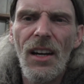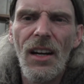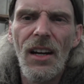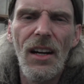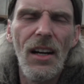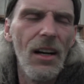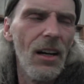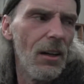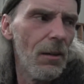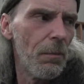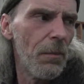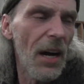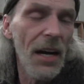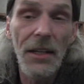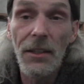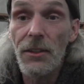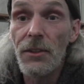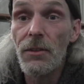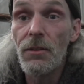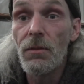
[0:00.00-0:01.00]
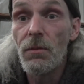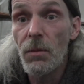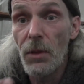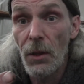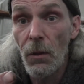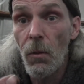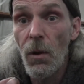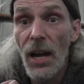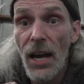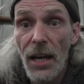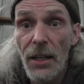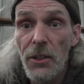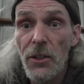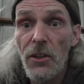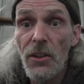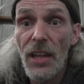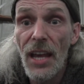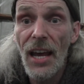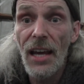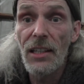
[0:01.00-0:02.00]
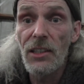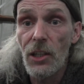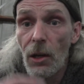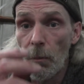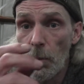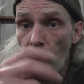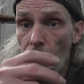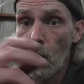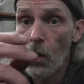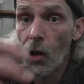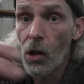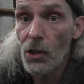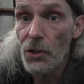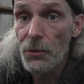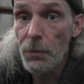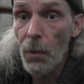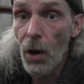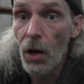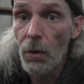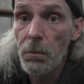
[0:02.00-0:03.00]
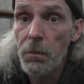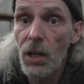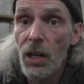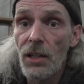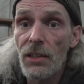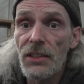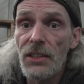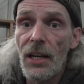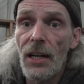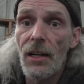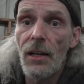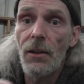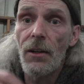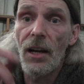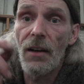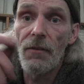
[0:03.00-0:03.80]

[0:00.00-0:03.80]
By the way I do that is I pull all the spark plugs out,